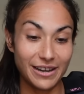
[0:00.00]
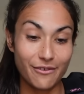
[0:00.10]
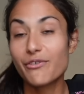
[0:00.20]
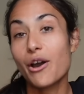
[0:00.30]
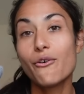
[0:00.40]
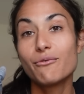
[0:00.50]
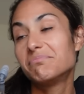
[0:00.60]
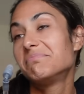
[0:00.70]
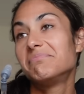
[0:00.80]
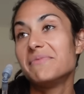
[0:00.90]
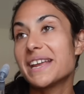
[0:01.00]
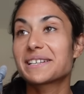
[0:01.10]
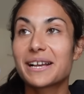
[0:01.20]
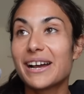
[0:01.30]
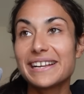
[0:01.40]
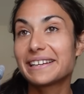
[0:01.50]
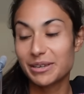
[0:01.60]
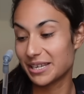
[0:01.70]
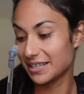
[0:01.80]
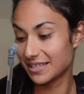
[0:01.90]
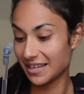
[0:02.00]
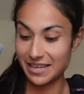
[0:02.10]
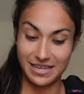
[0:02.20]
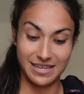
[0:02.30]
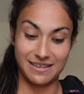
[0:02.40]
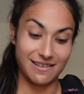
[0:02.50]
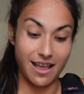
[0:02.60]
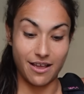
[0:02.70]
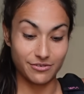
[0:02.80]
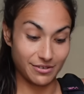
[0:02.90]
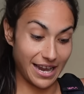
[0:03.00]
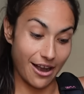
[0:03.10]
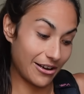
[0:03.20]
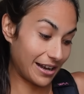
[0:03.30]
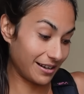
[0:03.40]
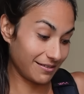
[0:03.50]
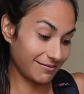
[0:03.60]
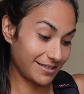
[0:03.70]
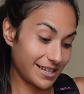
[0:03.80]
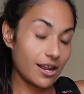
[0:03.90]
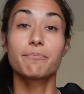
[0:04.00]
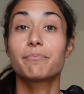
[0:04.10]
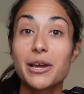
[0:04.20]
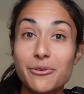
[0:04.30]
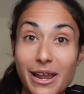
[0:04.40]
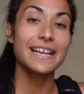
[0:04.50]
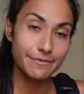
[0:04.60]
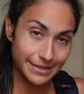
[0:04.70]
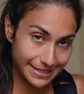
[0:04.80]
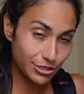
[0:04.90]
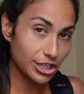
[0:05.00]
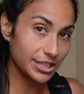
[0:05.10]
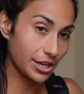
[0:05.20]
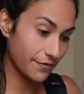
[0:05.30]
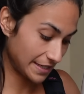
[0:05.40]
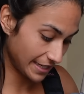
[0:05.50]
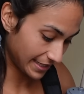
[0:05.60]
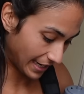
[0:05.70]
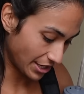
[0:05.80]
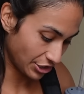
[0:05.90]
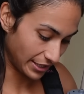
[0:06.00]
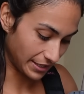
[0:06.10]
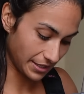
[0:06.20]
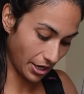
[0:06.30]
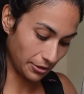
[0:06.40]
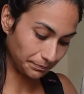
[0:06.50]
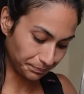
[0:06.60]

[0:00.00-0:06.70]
It felt exciting because I was carrying, by the way, it was just over six kgs, so